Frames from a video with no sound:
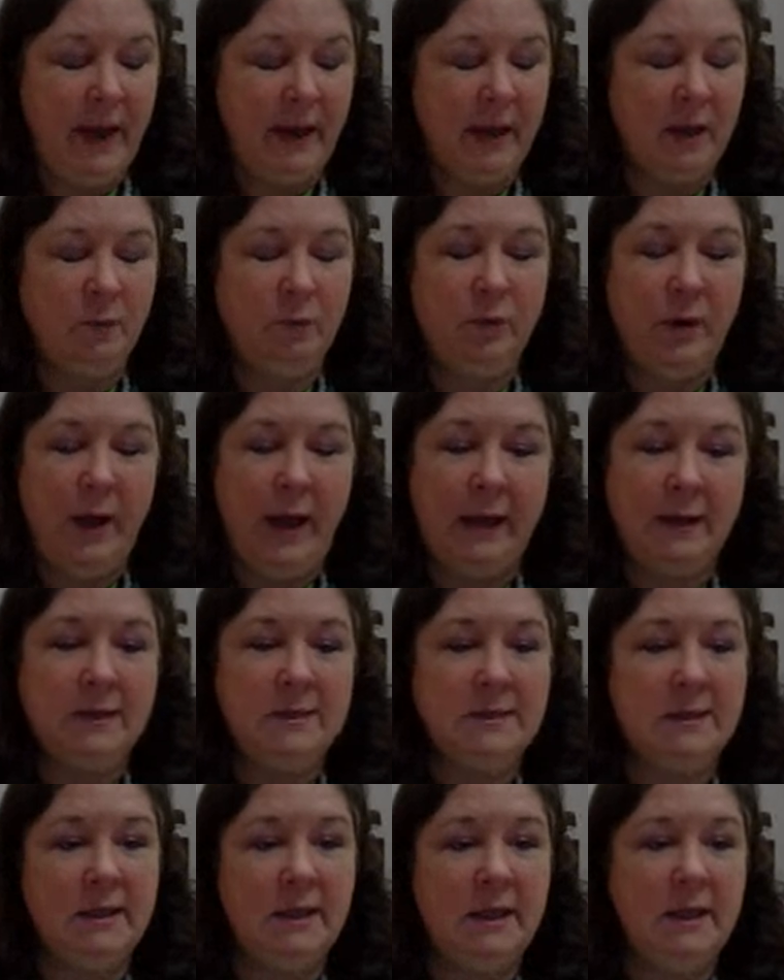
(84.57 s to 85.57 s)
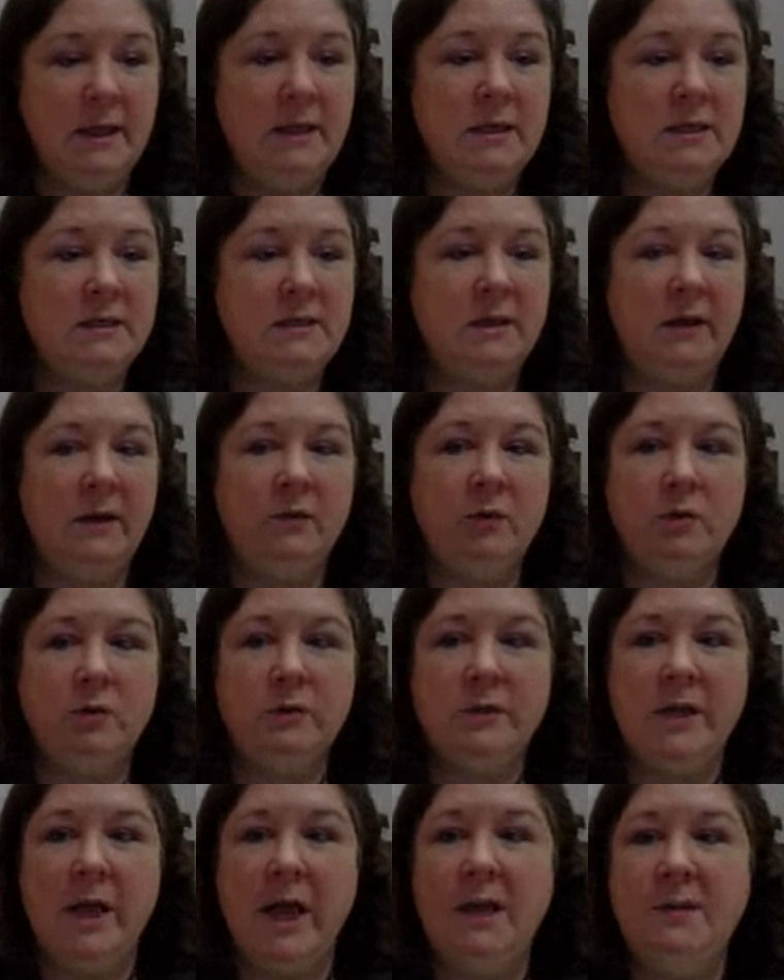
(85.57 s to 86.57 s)
back and practice these several
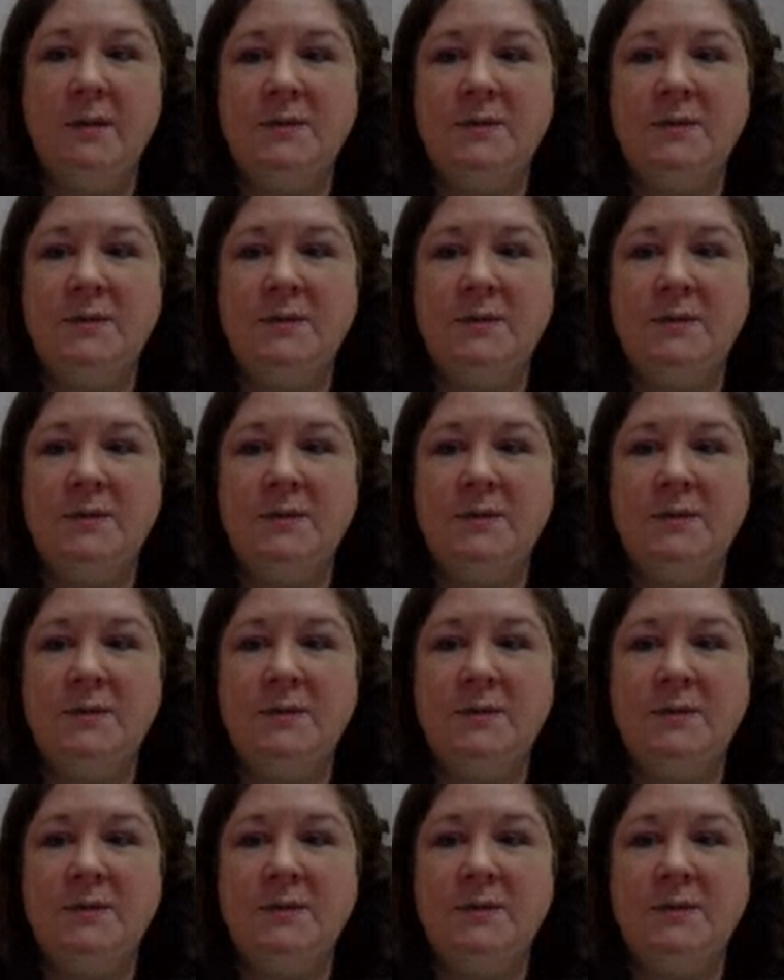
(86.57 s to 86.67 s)
times